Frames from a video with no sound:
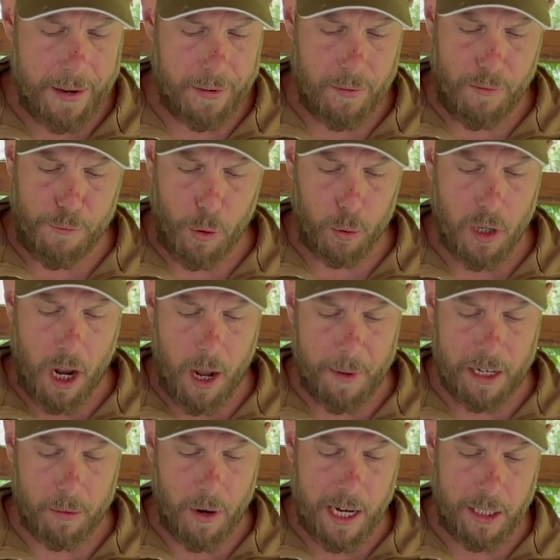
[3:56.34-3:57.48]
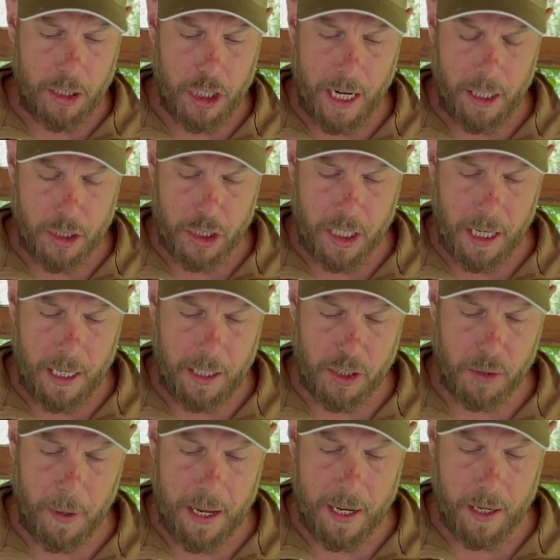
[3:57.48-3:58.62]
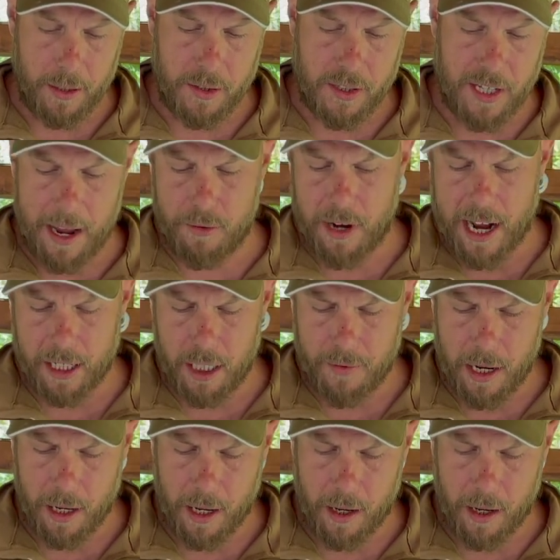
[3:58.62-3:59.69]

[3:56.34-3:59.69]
full dynamic range, HD speakers, sound activated